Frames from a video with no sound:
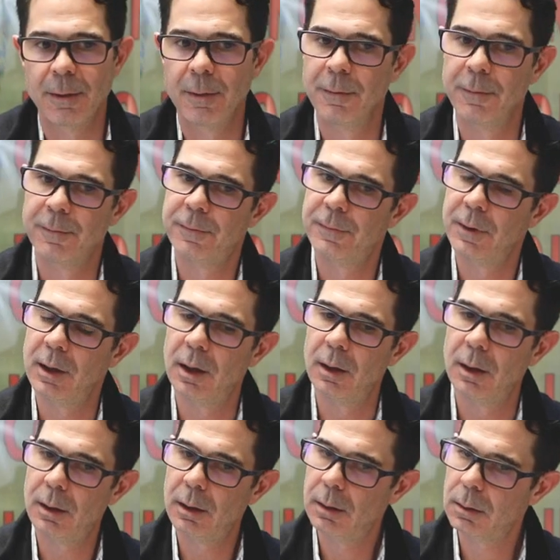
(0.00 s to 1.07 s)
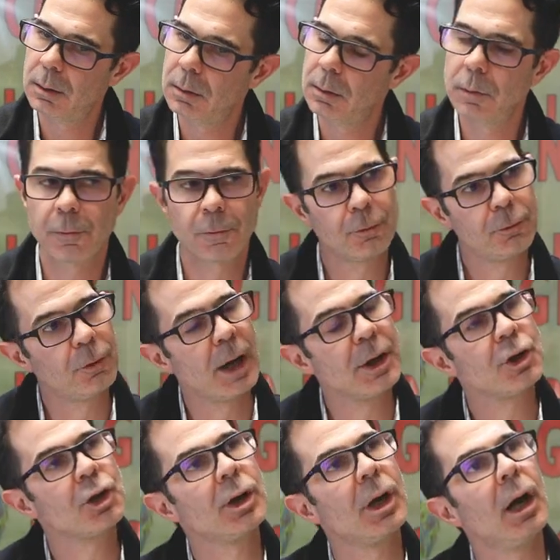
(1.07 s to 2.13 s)
of uh,
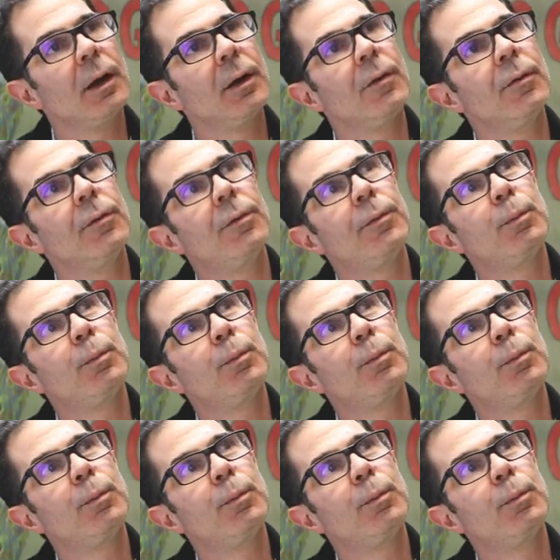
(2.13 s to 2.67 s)
fresh kind of